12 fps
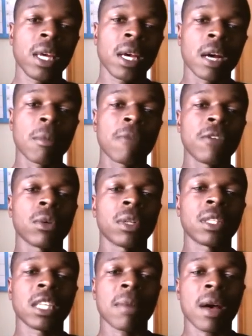Um, if you know
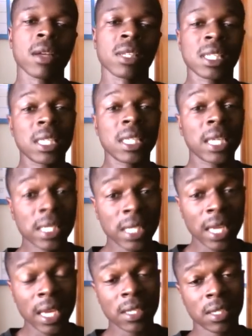anything about
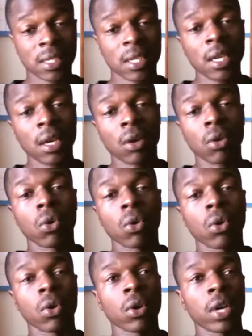CSS
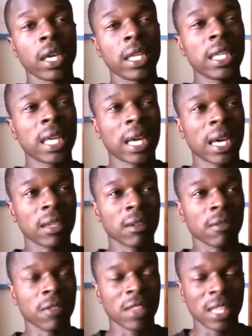or any kind
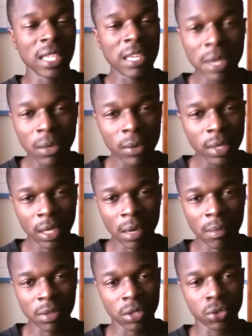of theming when it
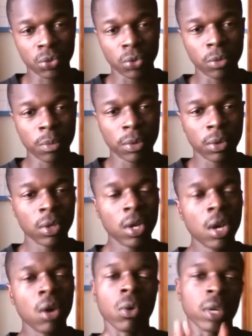comes to Drupal
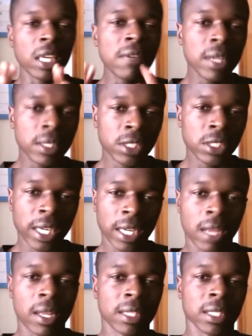or even check it
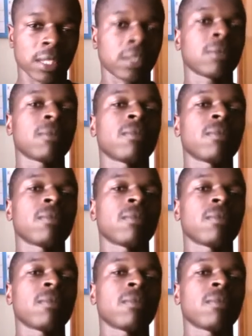out like this.